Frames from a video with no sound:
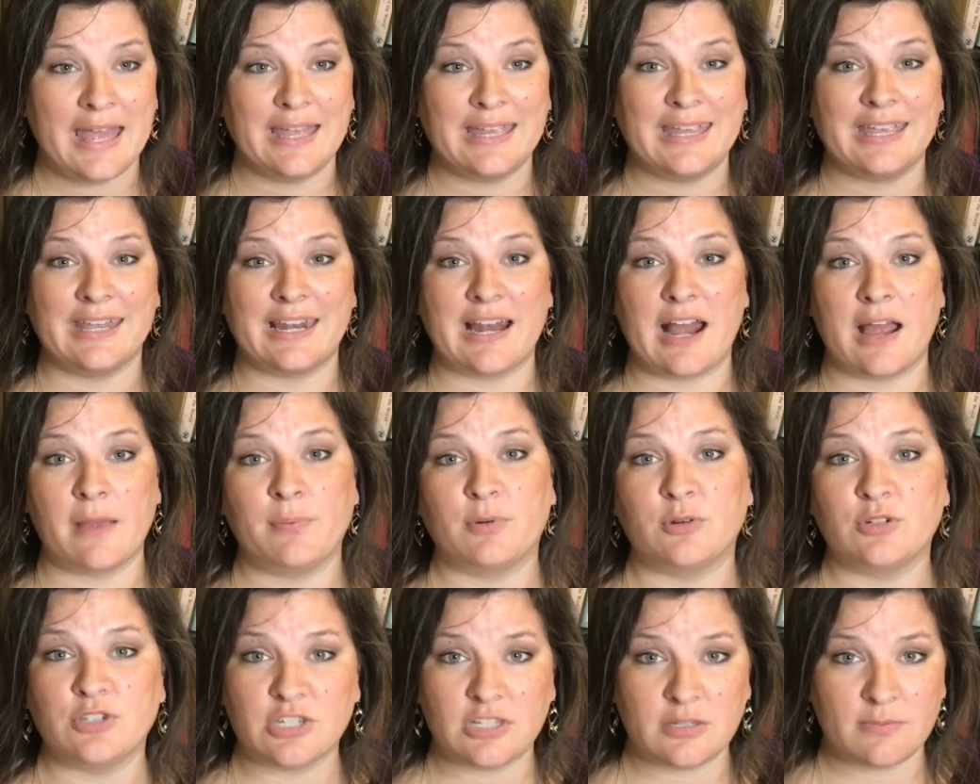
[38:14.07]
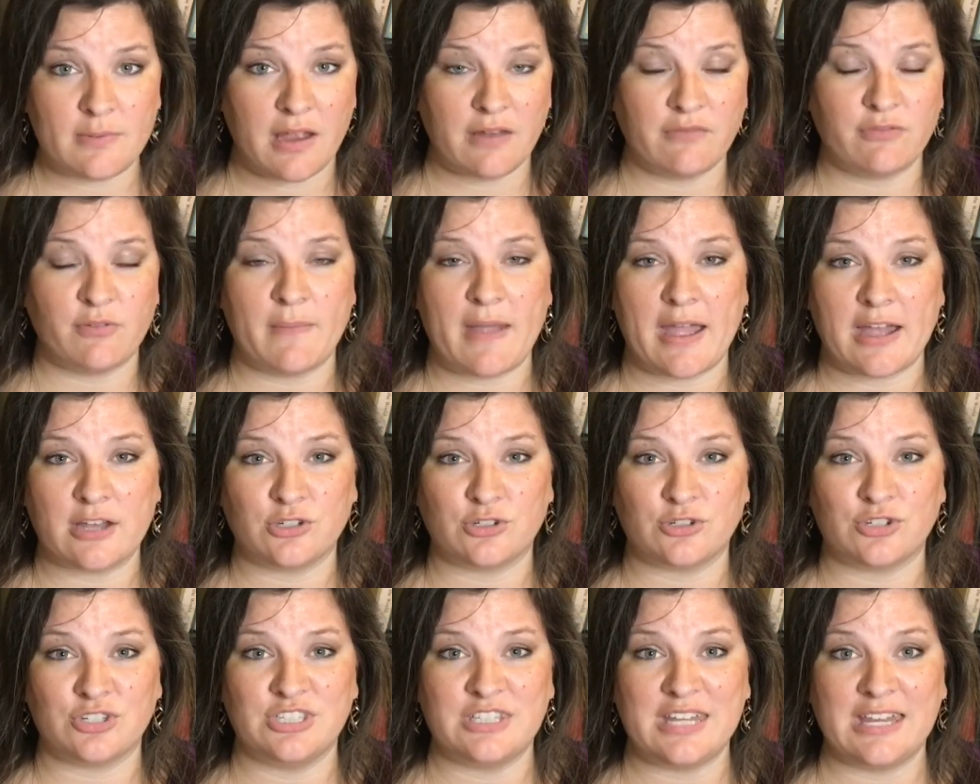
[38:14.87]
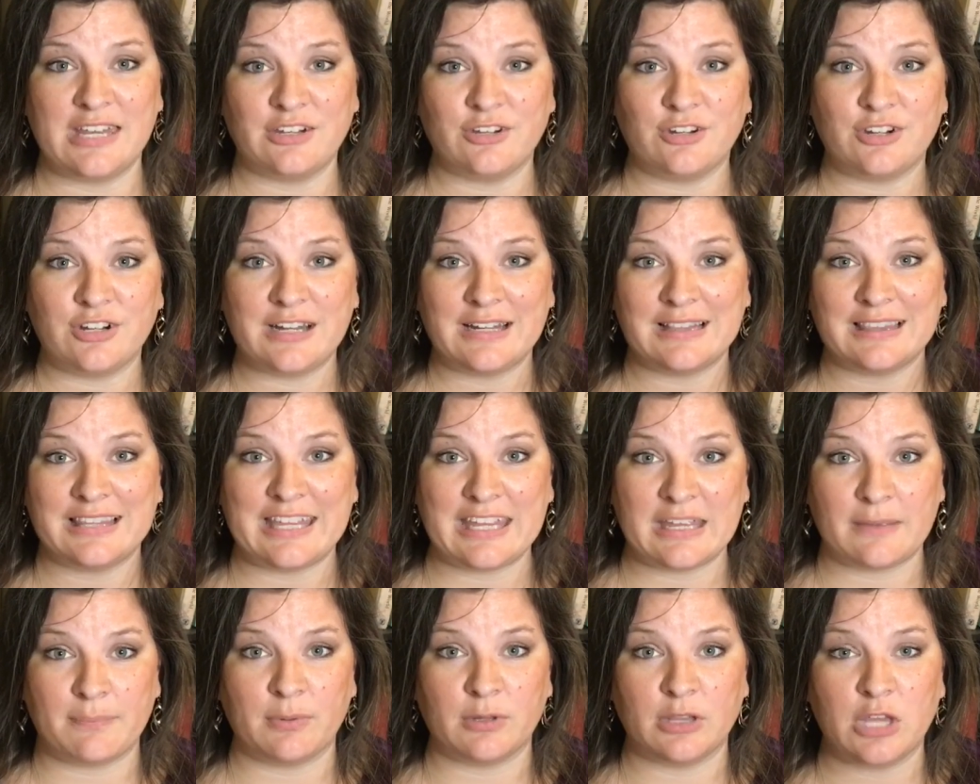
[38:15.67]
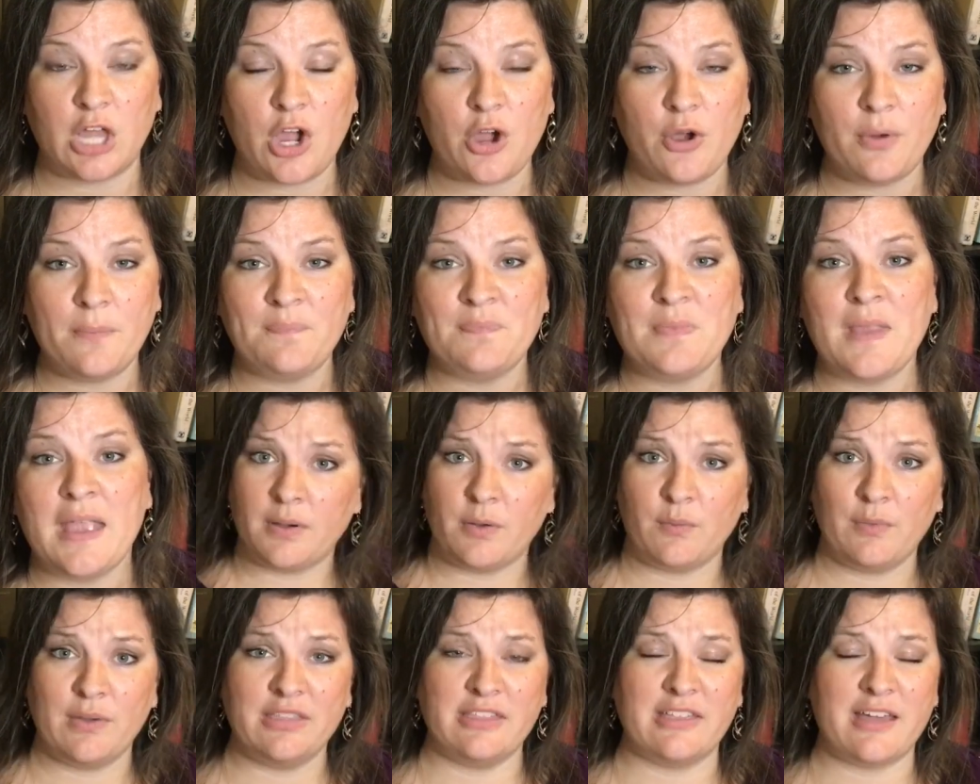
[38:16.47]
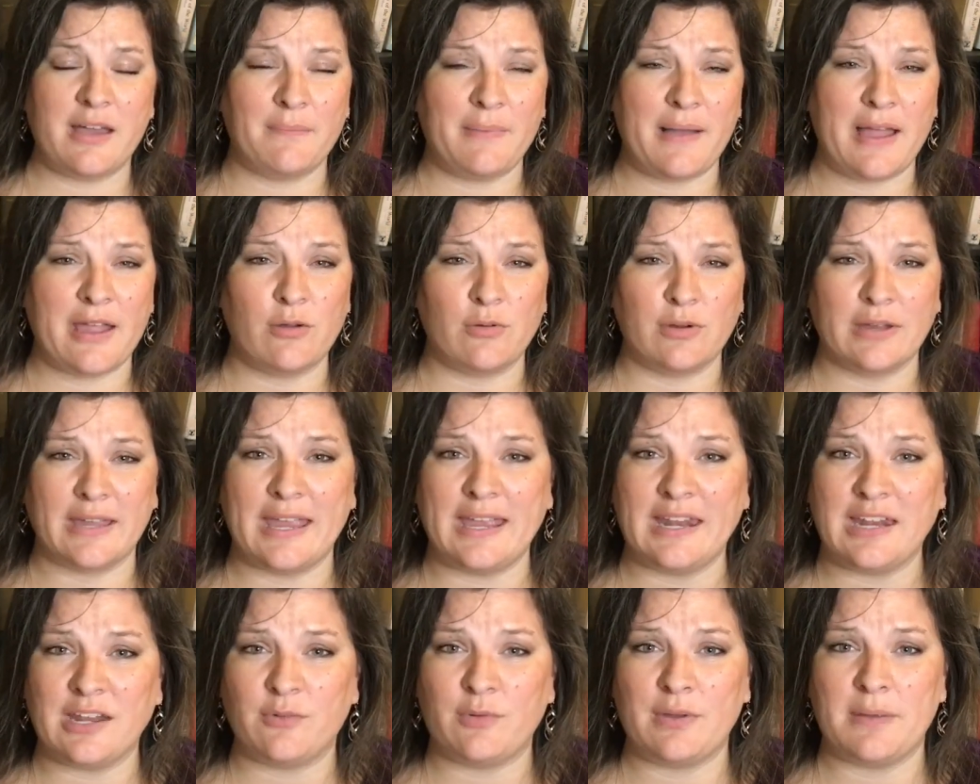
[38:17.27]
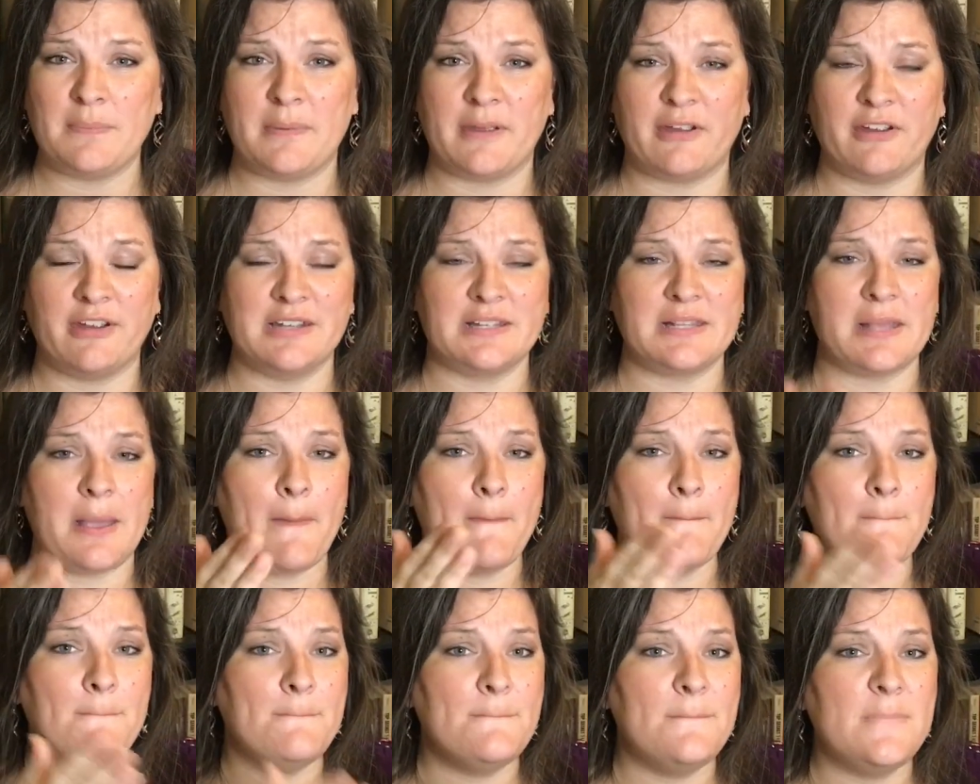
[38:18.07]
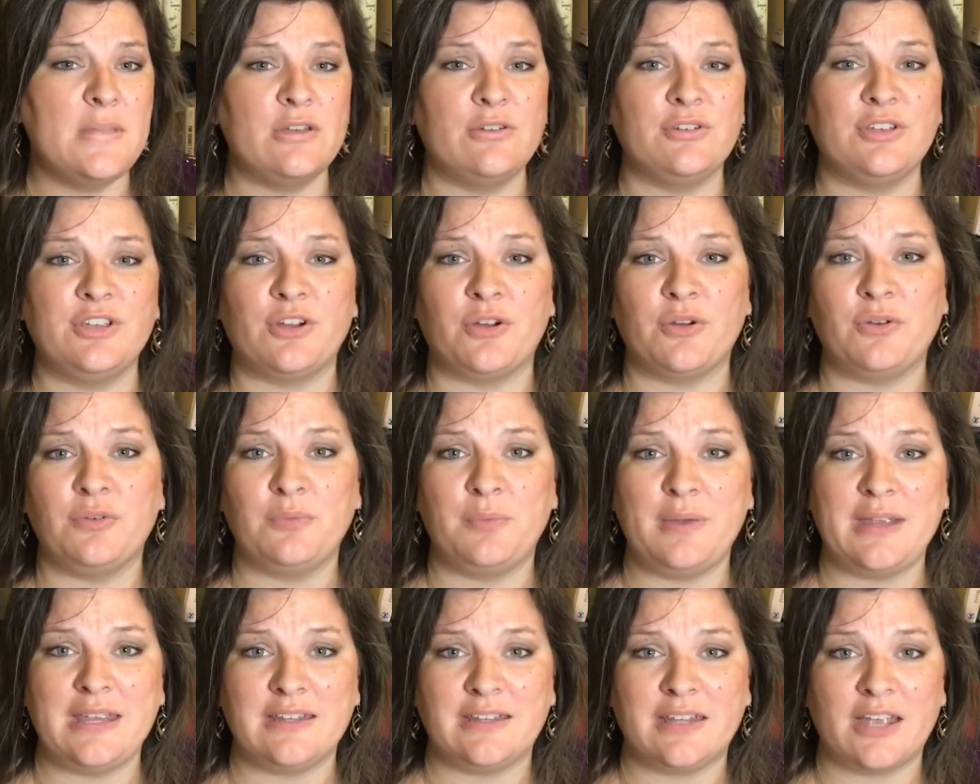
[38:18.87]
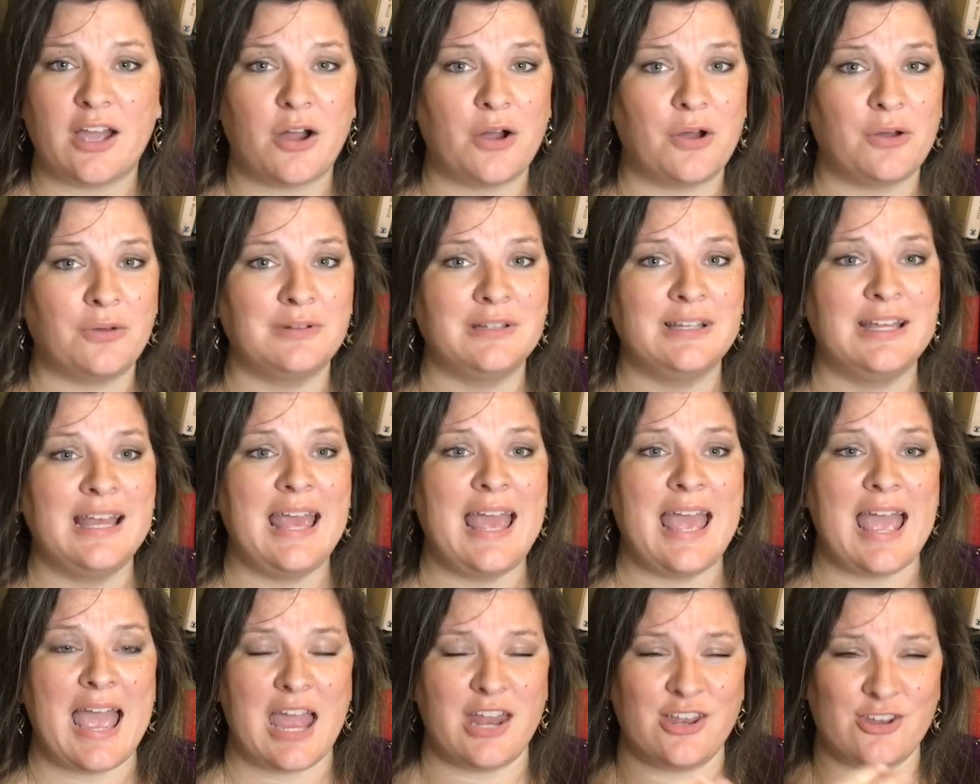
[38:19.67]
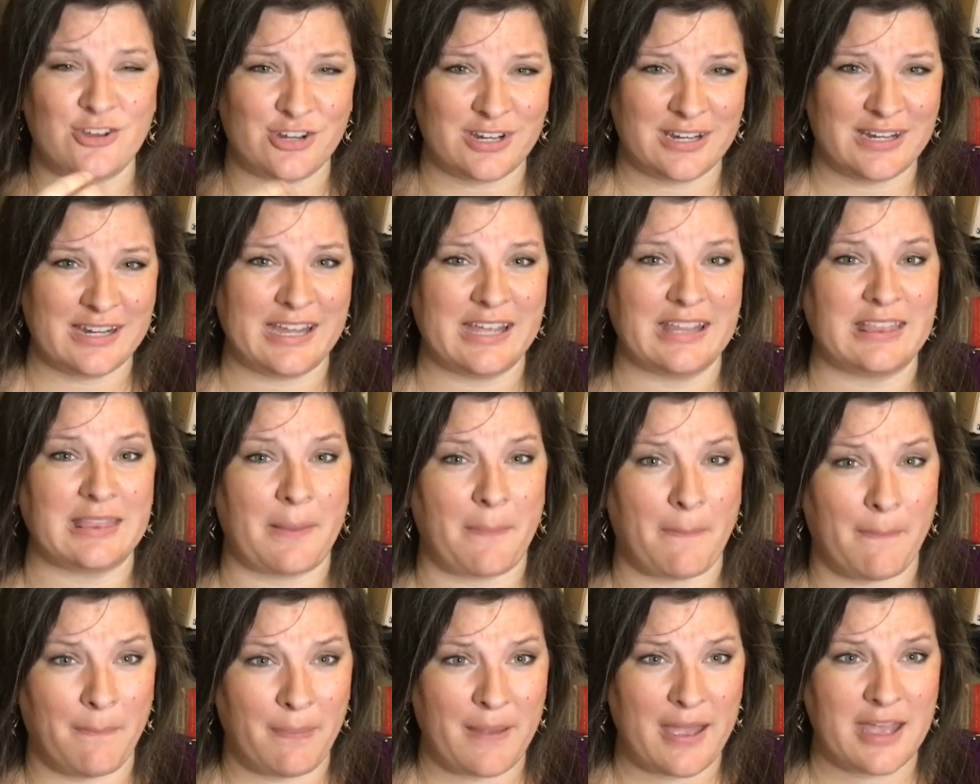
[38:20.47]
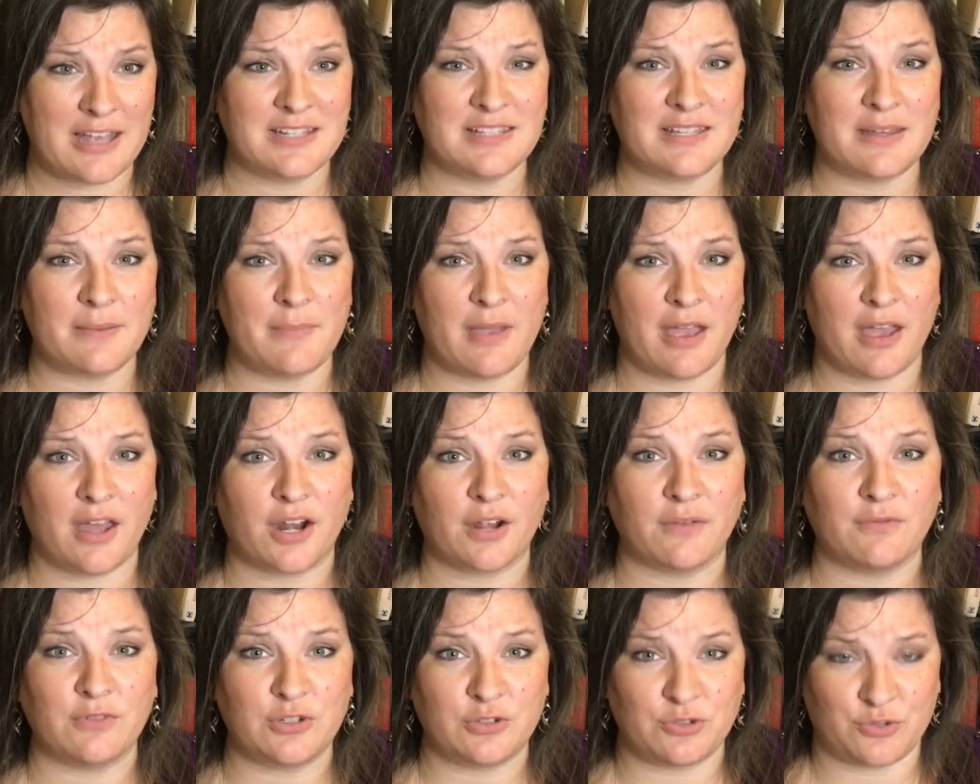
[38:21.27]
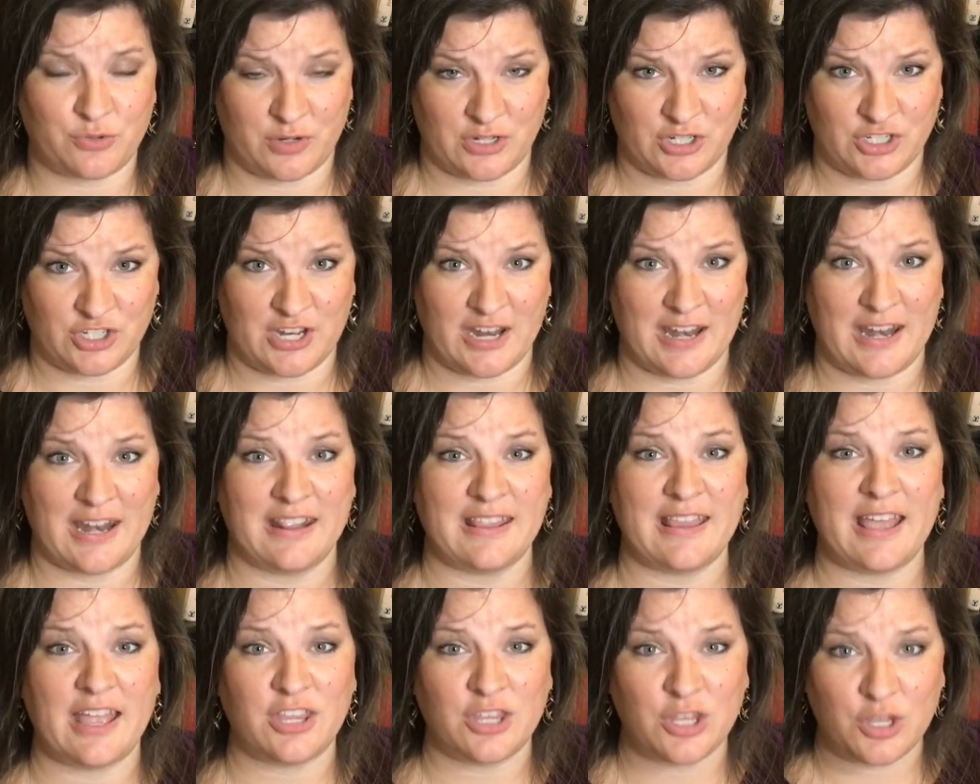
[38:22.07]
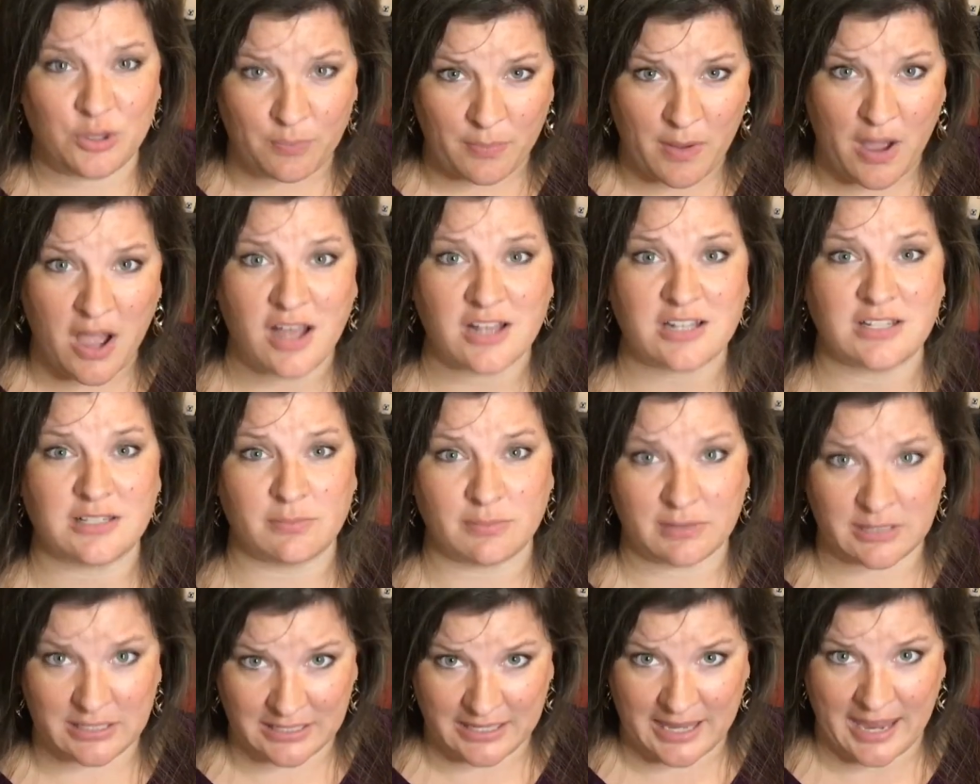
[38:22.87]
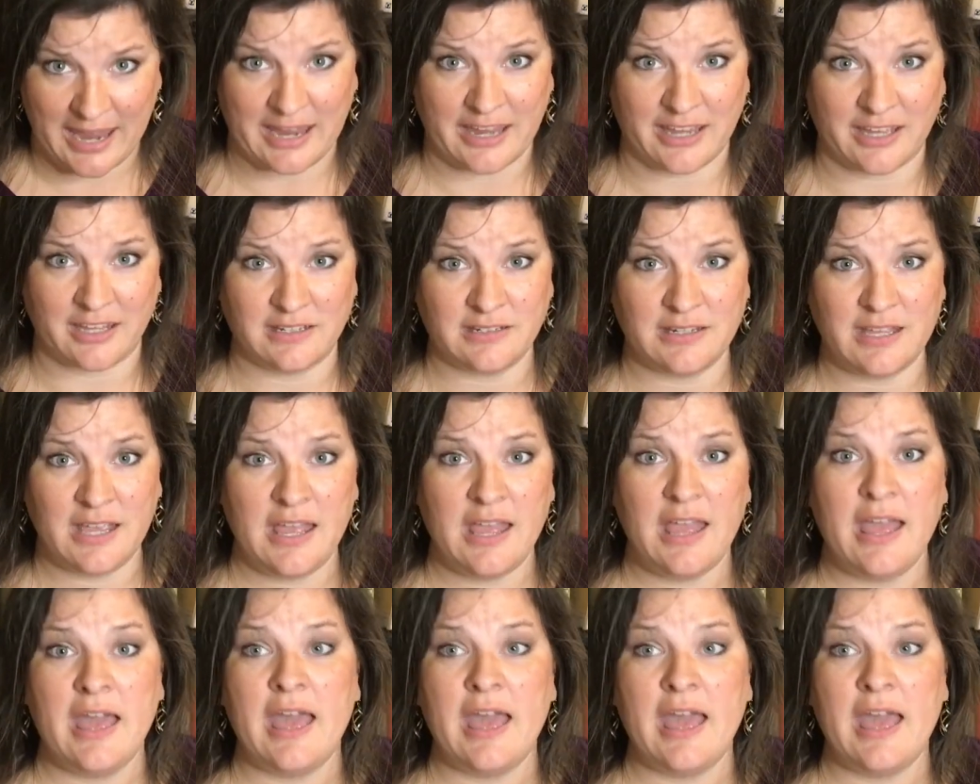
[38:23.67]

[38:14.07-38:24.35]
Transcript: Again, I purchased mine from Azure Standard, link below. But with that, buy organic wheat berries, mill your own wheat, y'all, and you're gonna get the best amount of nutrition that you possibly can.